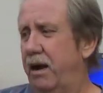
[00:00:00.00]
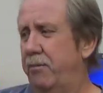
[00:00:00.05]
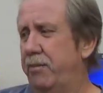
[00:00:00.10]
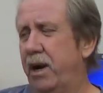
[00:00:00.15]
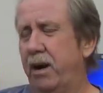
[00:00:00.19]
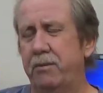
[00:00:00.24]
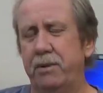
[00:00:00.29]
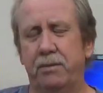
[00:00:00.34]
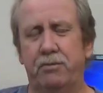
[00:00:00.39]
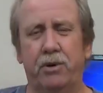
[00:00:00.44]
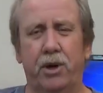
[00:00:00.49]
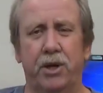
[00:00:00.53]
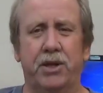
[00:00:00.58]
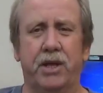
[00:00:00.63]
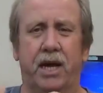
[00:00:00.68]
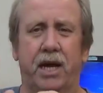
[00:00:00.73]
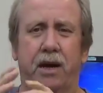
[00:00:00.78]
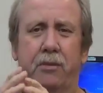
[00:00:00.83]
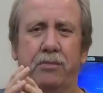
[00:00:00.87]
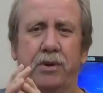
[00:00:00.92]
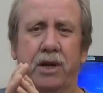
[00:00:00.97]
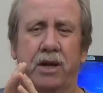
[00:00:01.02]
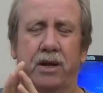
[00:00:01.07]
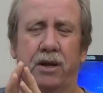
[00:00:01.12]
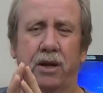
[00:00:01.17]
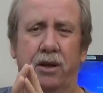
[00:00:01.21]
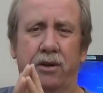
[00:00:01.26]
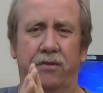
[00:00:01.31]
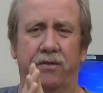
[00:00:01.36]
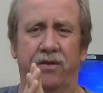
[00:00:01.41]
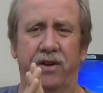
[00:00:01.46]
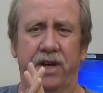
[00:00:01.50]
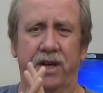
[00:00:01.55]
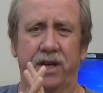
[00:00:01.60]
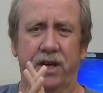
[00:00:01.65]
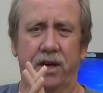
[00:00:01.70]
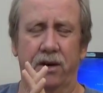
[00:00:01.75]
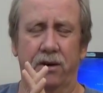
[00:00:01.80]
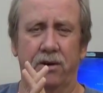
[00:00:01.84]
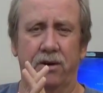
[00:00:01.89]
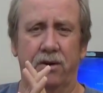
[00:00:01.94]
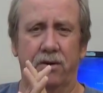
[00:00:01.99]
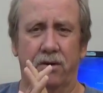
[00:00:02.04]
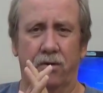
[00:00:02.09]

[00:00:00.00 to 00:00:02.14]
I'll probably put that up in another video